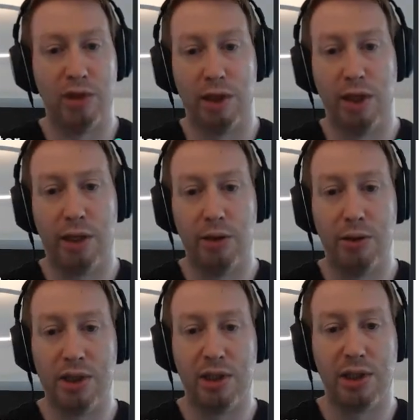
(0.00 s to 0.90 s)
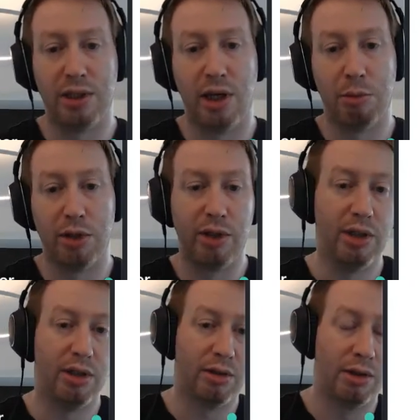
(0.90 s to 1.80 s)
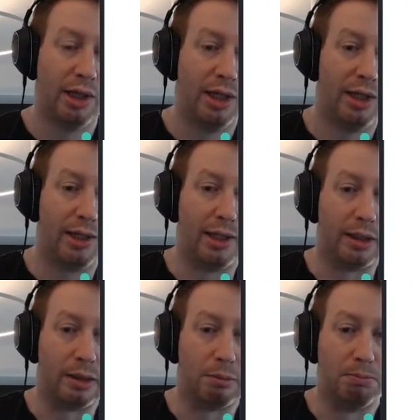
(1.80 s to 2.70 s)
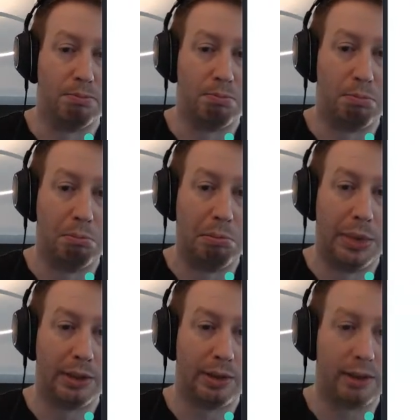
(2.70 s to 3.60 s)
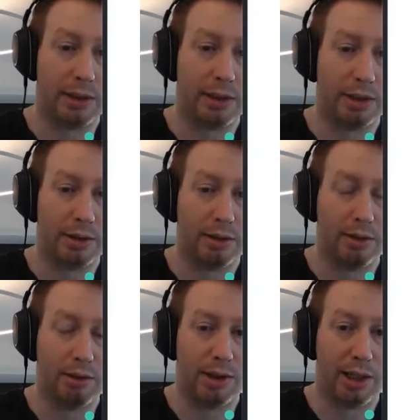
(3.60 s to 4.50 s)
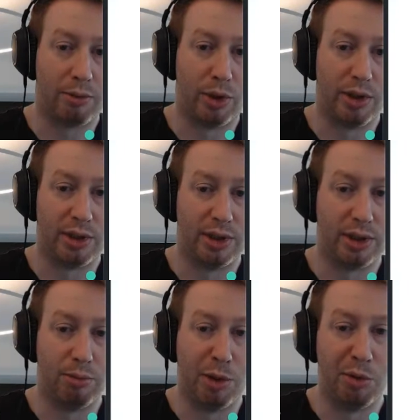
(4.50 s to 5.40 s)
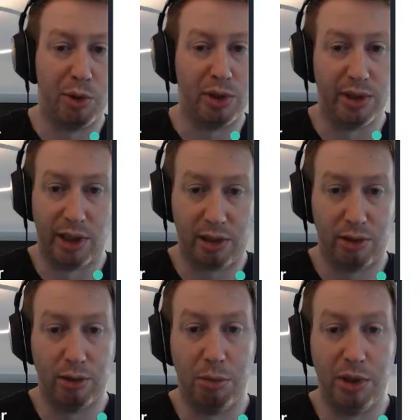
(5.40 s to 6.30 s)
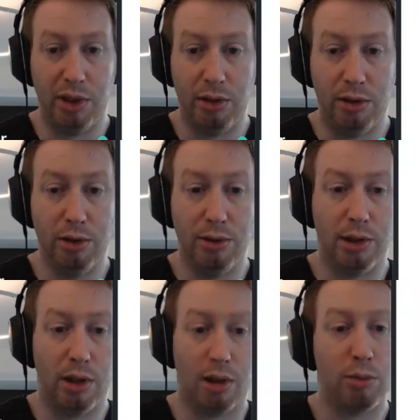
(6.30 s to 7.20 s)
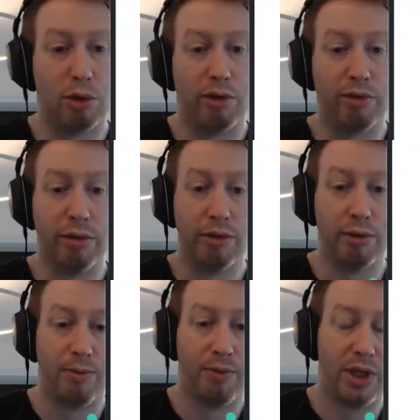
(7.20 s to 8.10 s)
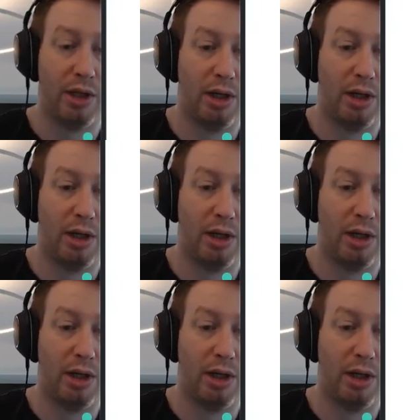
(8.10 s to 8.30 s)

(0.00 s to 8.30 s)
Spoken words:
So once again, Deco is an example here, but that one is maybe one that could be used a lot more often.